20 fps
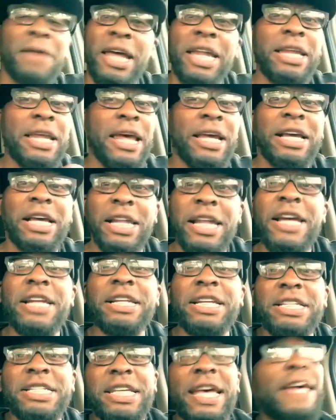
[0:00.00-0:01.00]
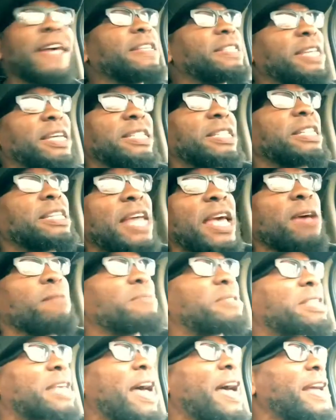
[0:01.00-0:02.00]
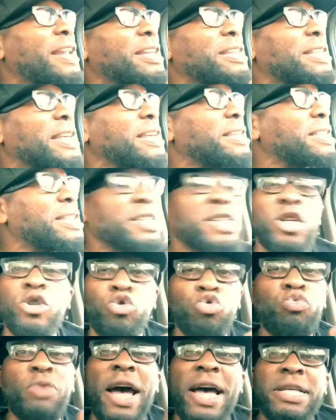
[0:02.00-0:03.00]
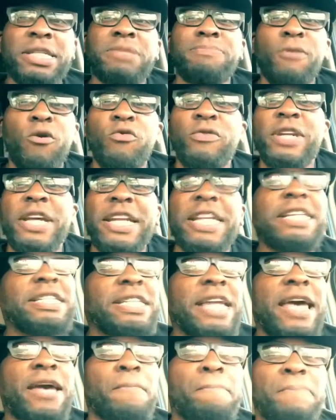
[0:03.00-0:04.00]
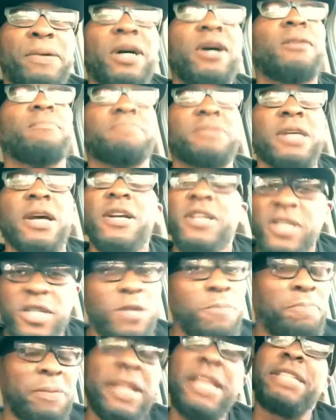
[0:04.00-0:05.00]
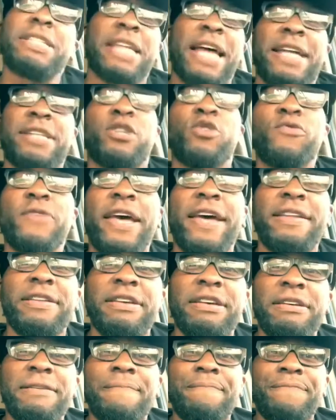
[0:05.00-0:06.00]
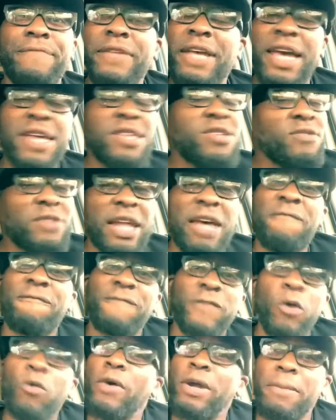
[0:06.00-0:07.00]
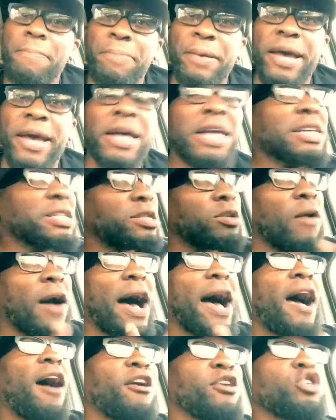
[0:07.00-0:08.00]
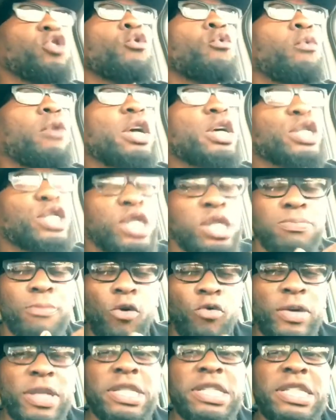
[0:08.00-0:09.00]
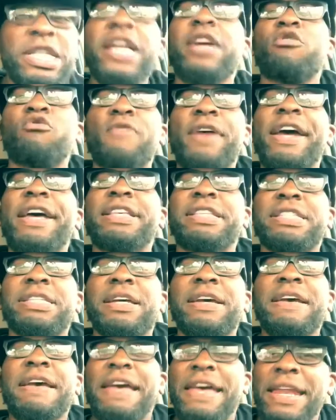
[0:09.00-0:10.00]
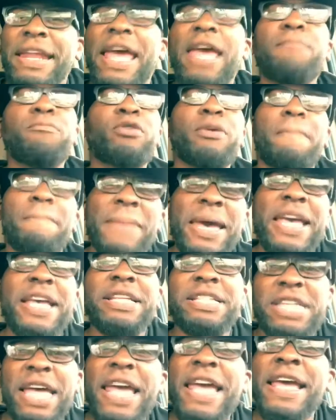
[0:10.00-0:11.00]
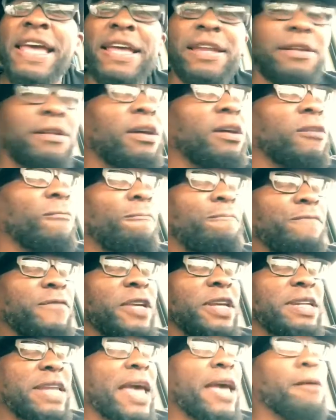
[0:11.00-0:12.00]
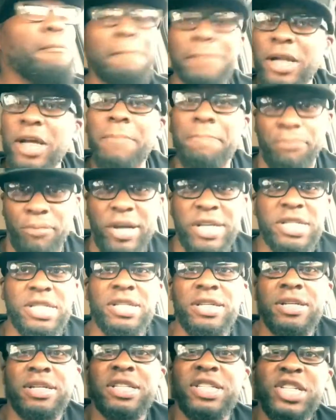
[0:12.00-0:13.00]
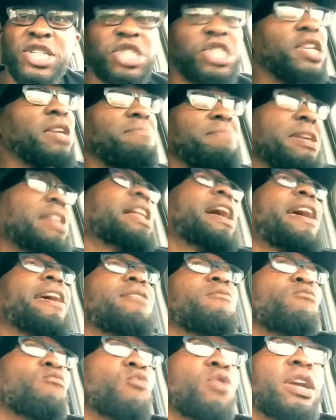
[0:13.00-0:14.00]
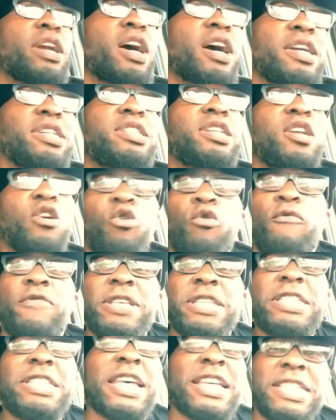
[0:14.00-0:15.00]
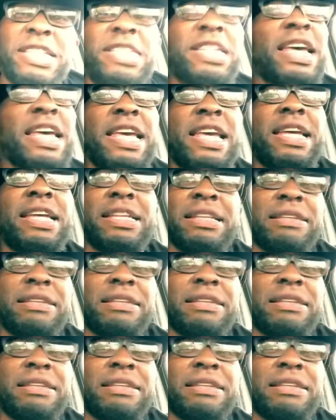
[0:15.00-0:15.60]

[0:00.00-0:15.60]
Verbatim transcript: It, it clearly says there's a damn sign that says you do not smoke near these damn pumps. Could you please not do that? and you like 400 pounds. So how are you smoking cigarettes and able to maintain your damn blood pressure? You should be like 100 over 16.